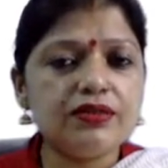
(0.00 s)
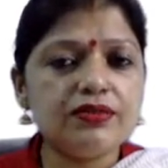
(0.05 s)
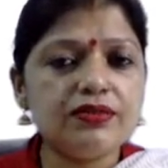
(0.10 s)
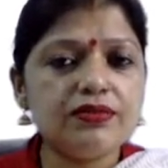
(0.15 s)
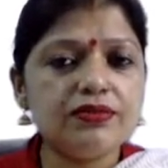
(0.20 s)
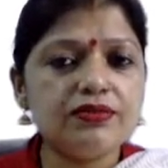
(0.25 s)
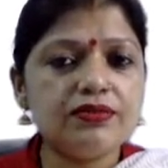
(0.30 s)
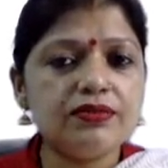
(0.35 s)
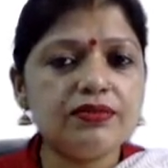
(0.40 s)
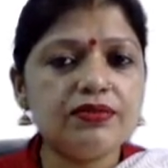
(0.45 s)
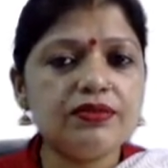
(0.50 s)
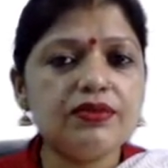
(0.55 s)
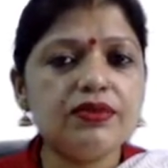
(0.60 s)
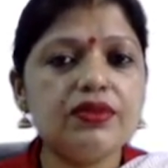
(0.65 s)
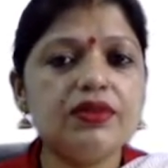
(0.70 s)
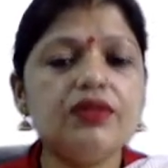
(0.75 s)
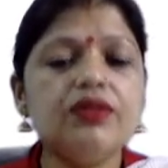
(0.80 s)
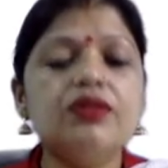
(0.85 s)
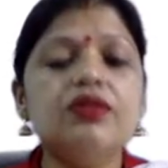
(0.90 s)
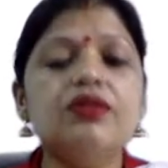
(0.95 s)

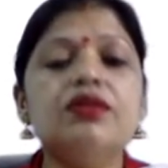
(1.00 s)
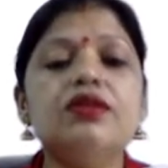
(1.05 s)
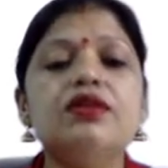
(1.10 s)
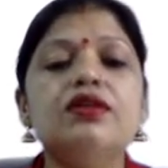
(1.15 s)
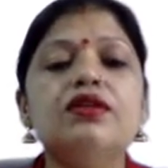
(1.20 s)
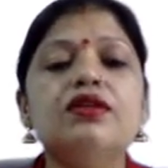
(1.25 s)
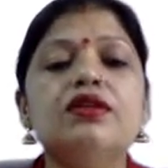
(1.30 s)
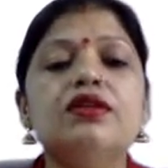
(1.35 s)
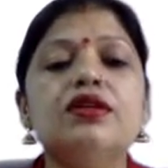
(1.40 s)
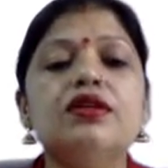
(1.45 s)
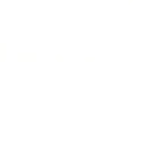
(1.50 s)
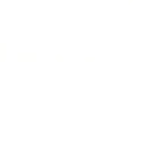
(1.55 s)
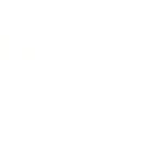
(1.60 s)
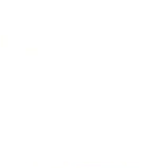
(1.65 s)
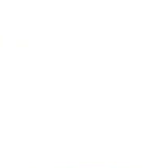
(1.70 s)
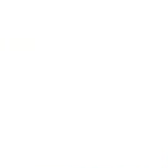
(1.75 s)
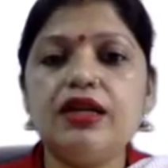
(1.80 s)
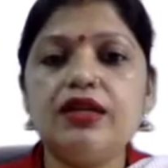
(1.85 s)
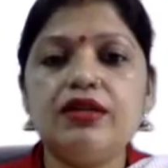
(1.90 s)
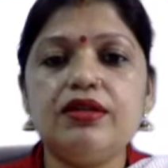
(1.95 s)

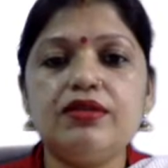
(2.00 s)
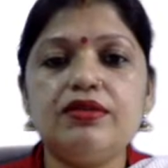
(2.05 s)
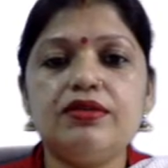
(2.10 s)
(no one is talking)